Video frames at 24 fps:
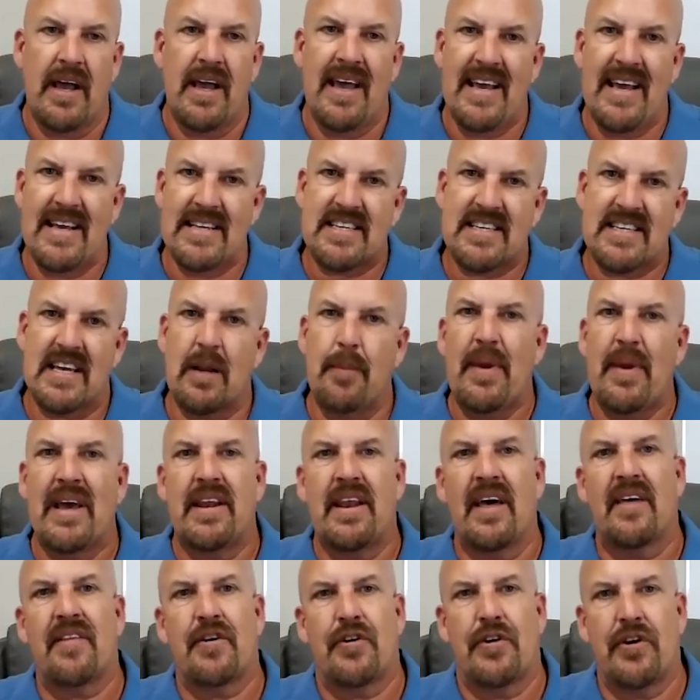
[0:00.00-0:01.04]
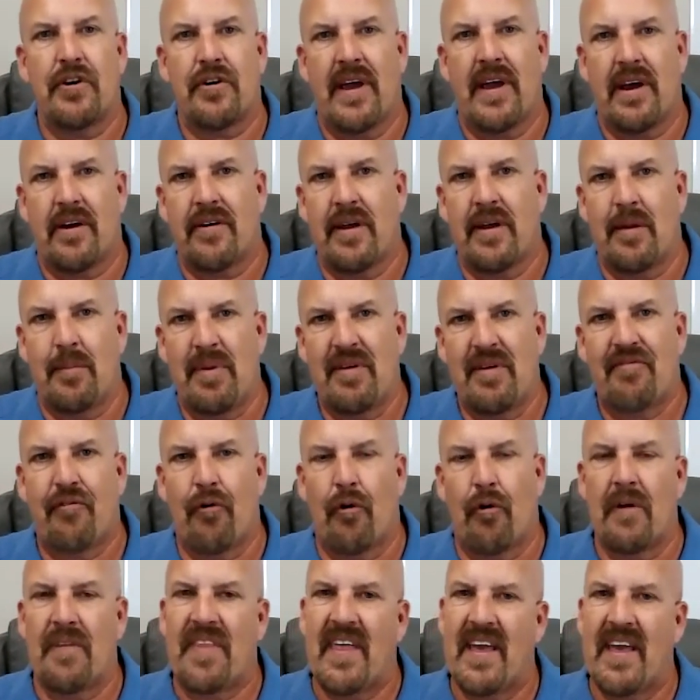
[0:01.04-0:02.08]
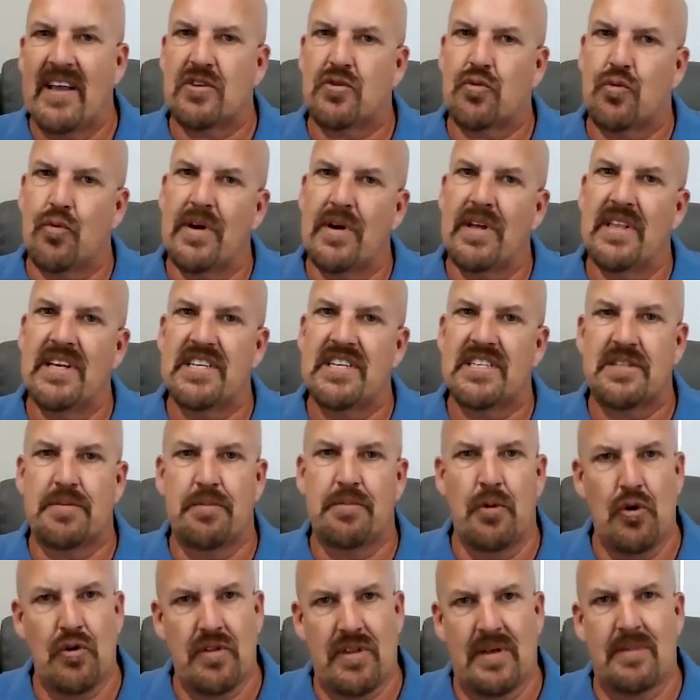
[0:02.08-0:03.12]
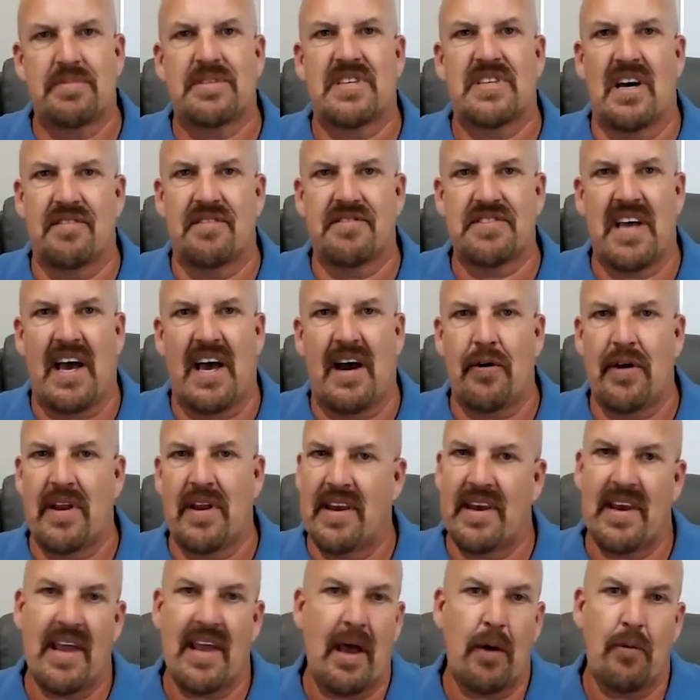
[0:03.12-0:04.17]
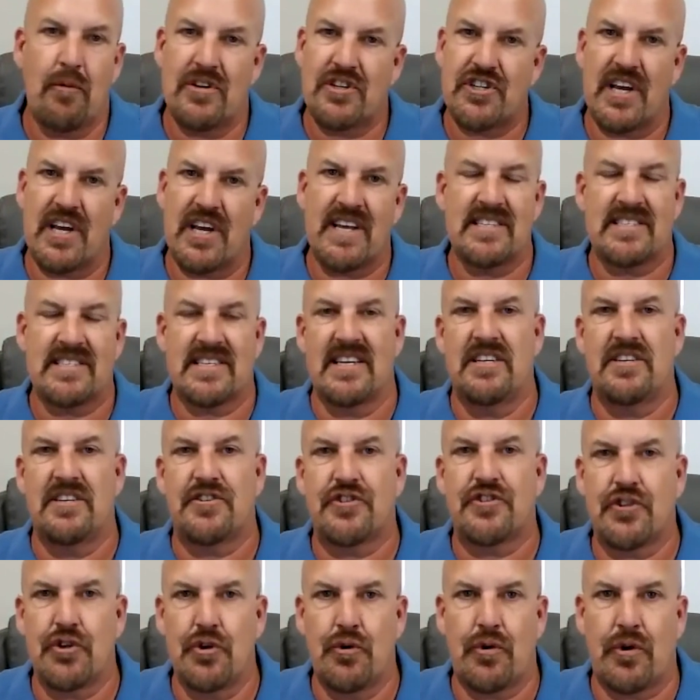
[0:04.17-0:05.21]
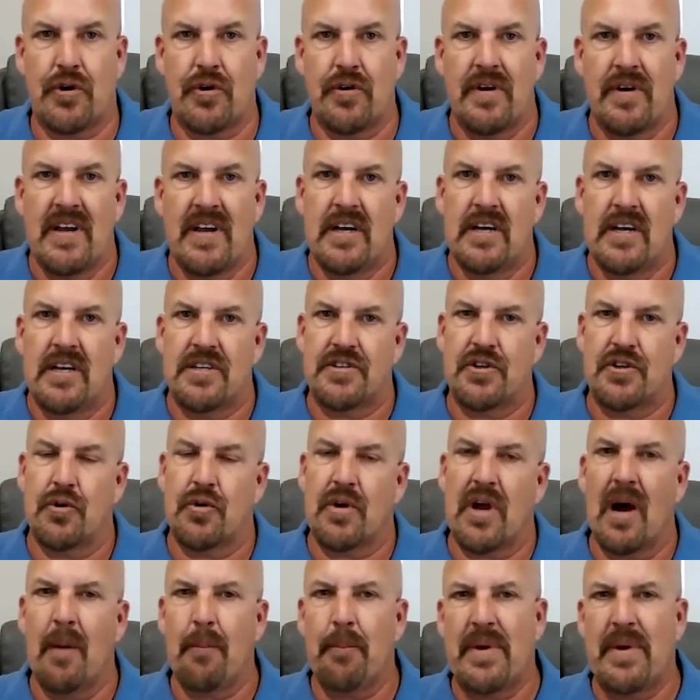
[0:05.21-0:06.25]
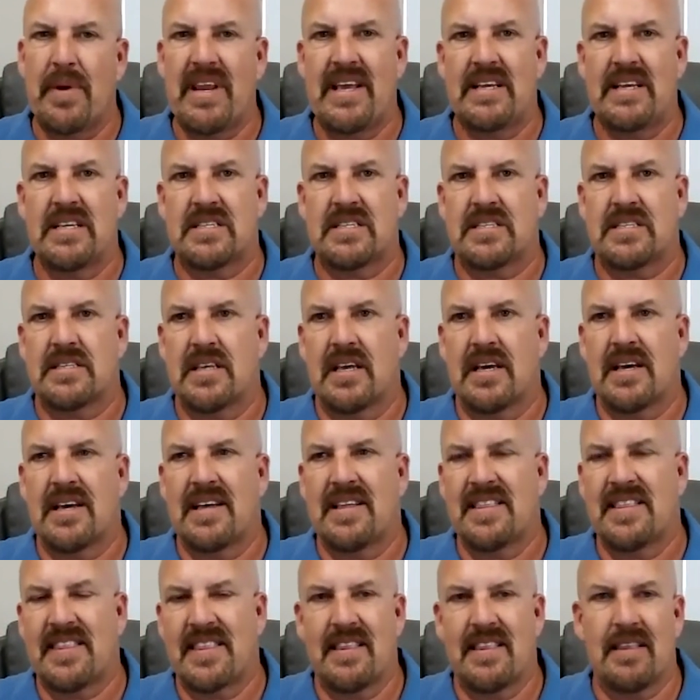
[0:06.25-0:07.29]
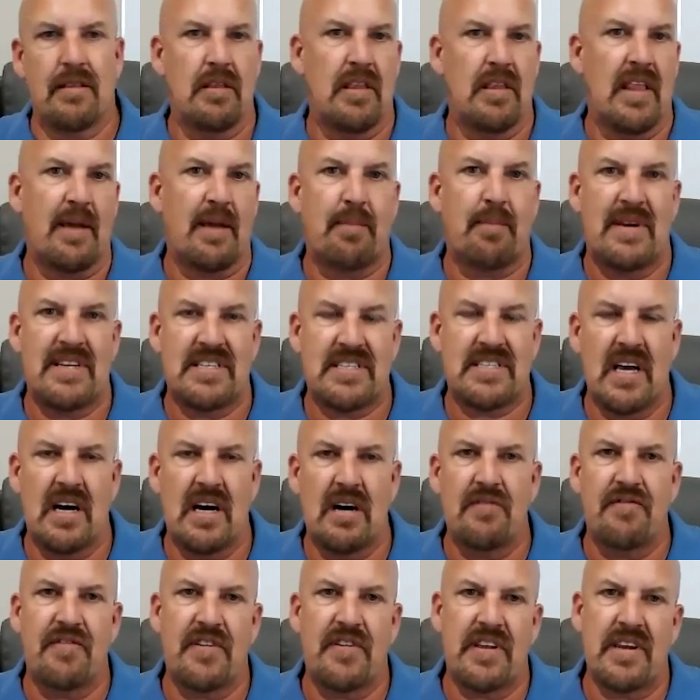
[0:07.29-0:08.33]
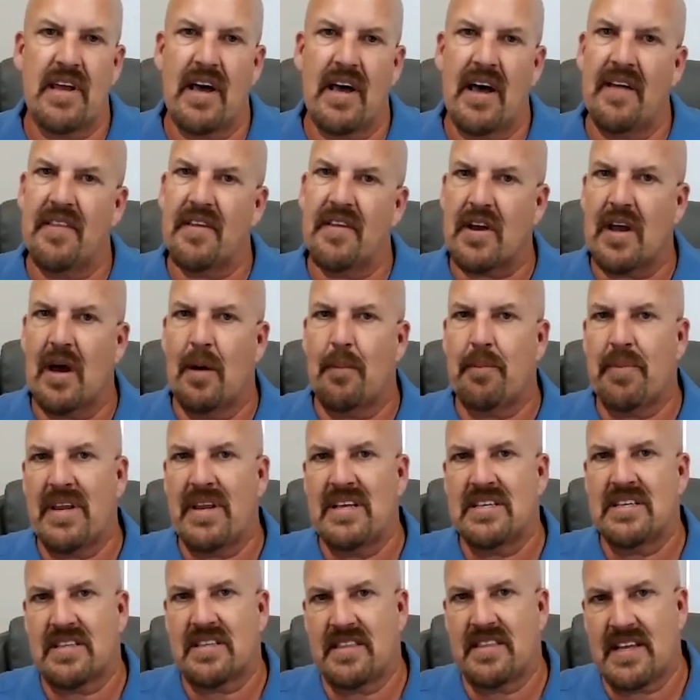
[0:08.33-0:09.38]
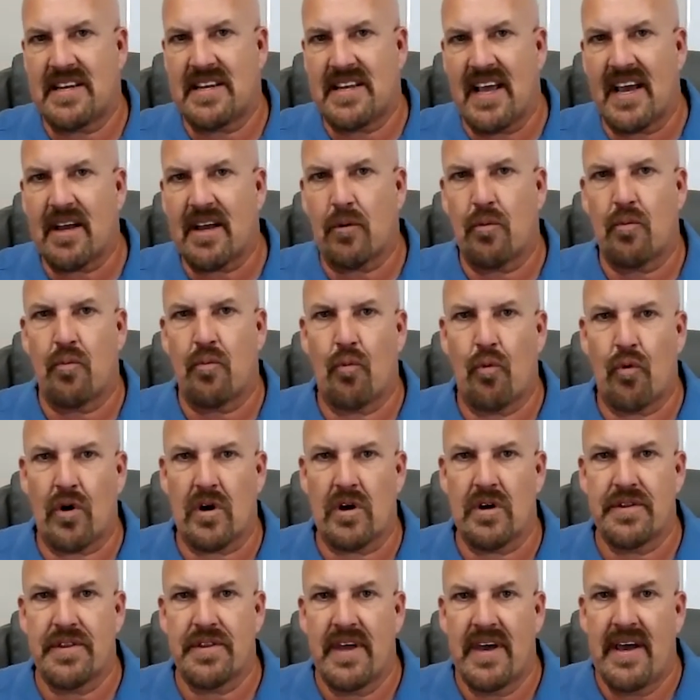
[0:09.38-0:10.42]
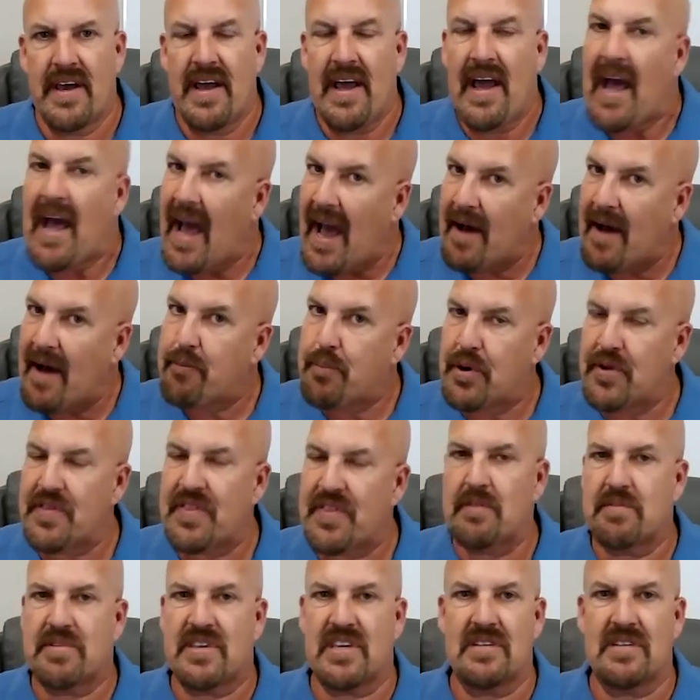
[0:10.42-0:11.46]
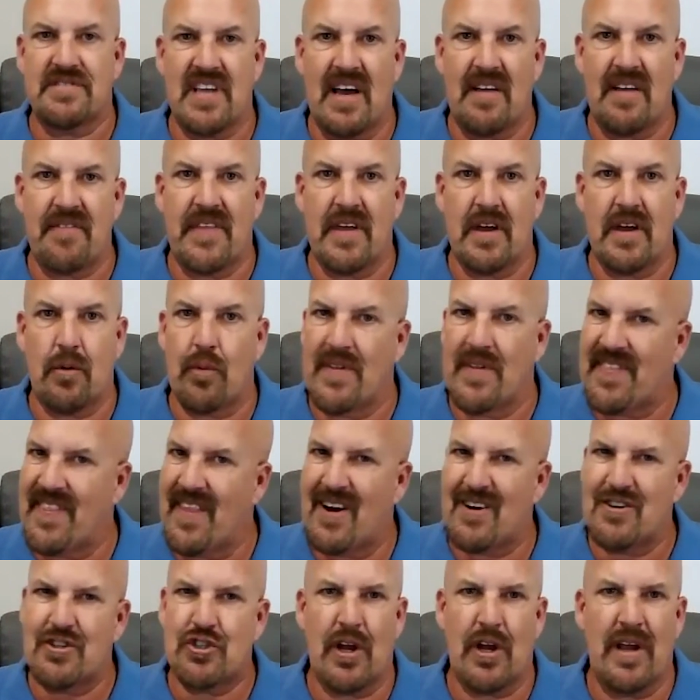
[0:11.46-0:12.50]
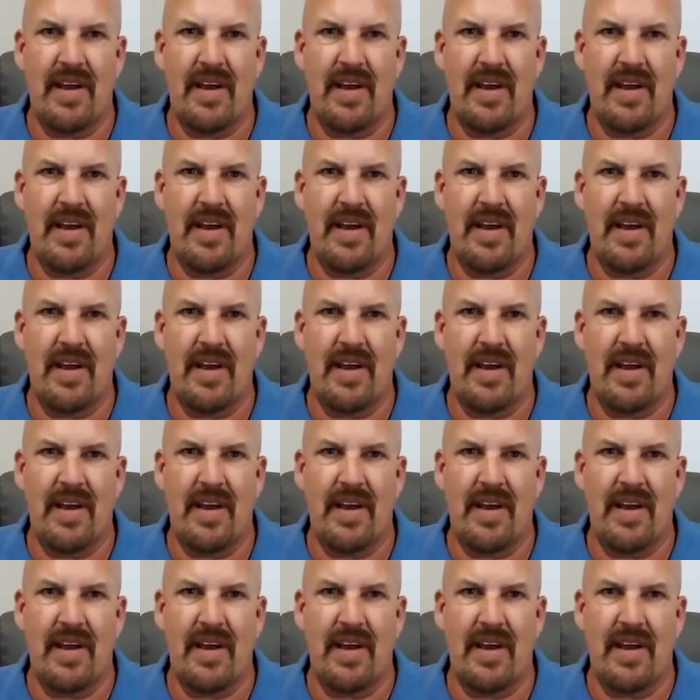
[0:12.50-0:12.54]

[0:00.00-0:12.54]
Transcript: It's going to be another year, Harry, before things really smooth themselves out. And I wish I could say it sooner. So companies like myself and other companies in the tech world have put themselves out there with larger